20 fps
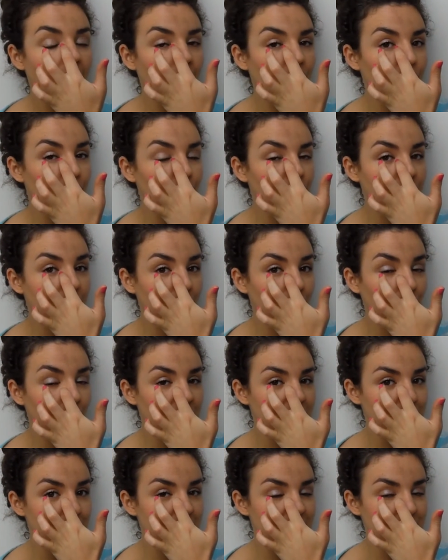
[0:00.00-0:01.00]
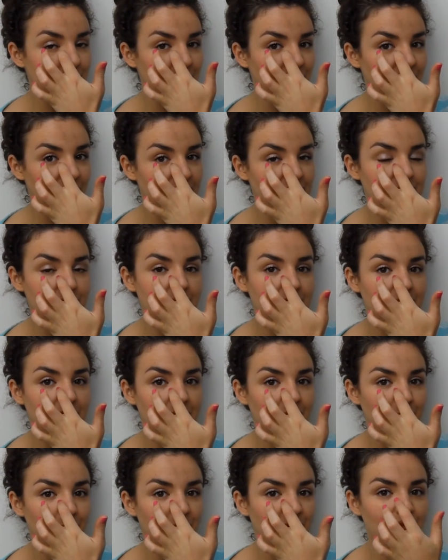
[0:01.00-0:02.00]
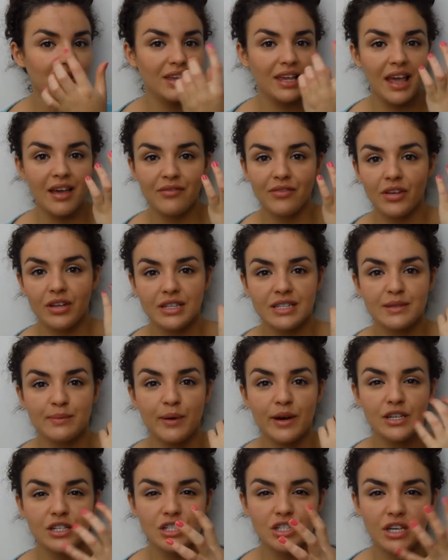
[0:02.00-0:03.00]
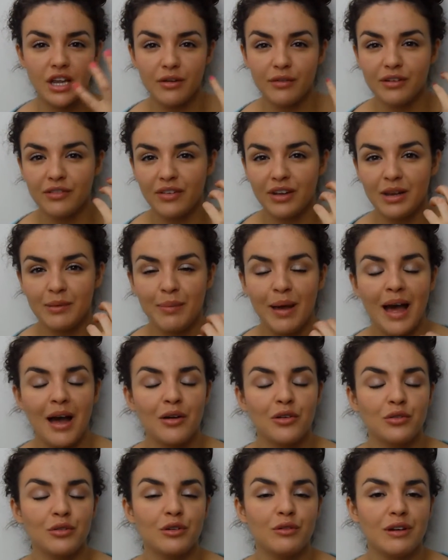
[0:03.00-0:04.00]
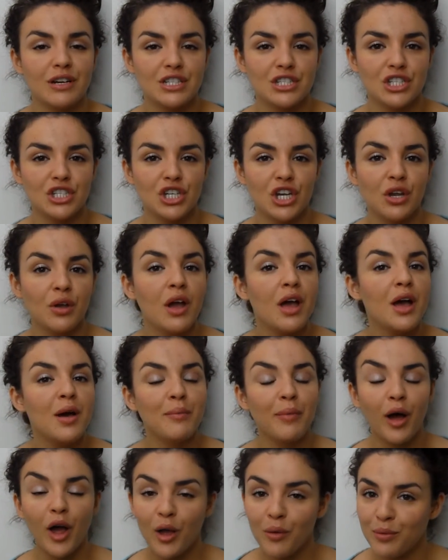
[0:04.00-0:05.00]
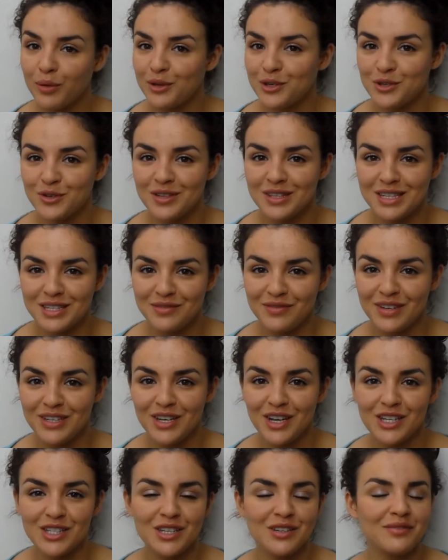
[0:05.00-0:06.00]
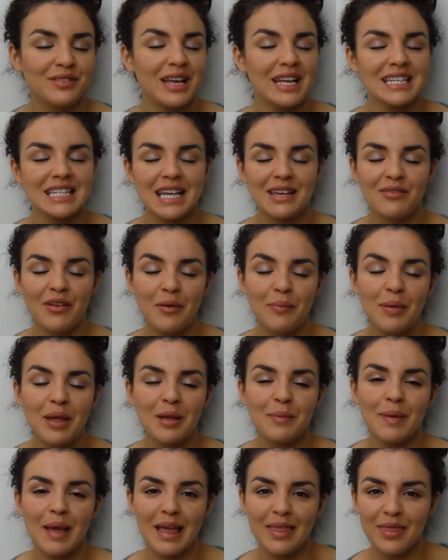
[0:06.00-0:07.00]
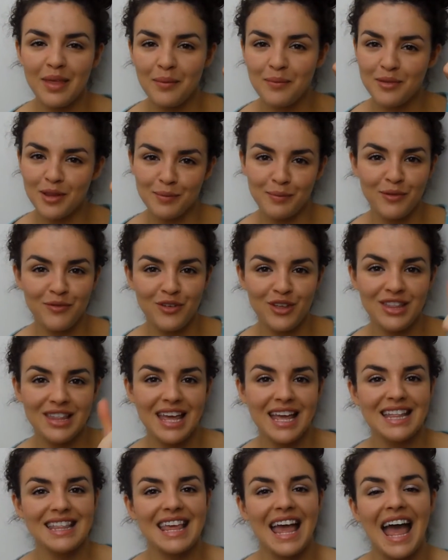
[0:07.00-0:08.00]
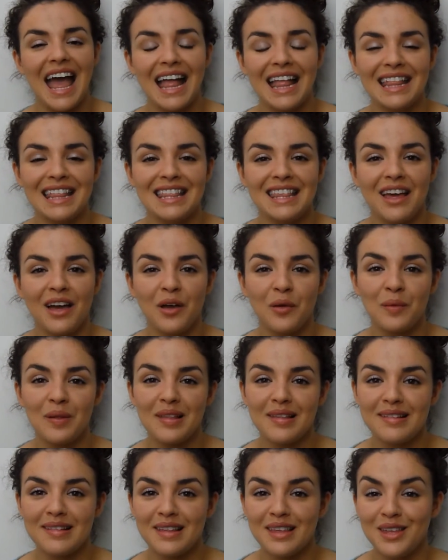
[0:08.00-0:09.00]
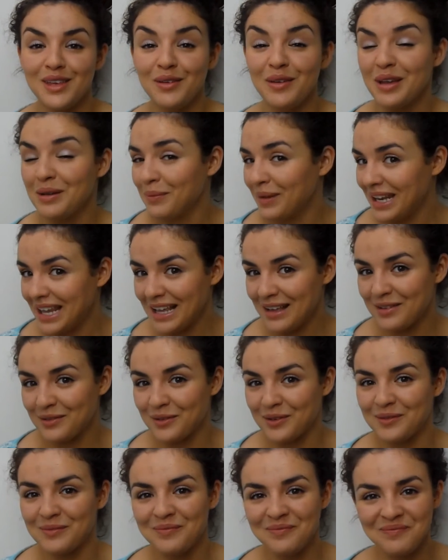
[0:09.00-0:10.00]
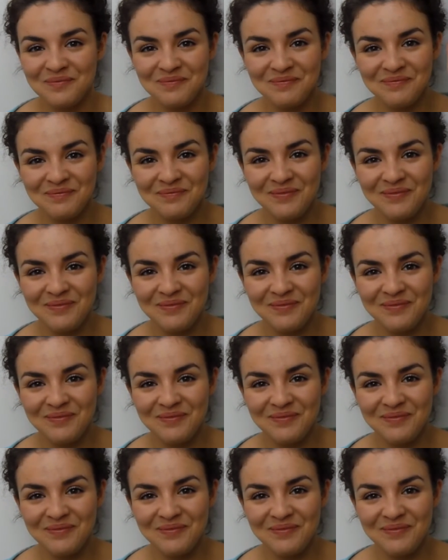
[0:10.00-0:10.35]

I'll also always mist my face with a little bit of the Evian spray just to get rid of any powdery residue. But I hope you enjoyed this video. Don't forget to give it a big, big thumbs up if you did. And I will see you in my next one.